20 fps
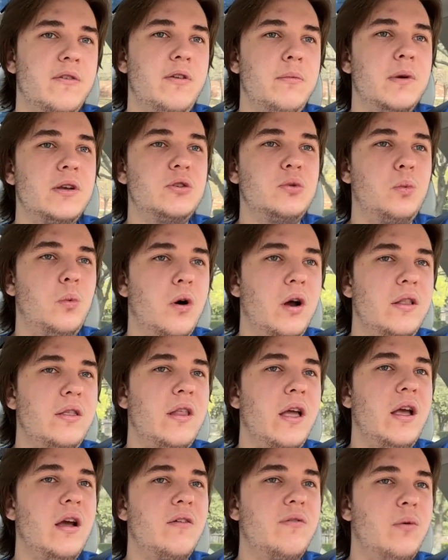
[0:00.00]
If you miss one
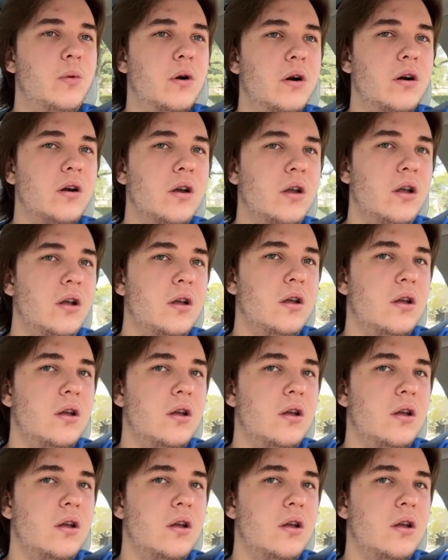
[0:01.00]
day of work,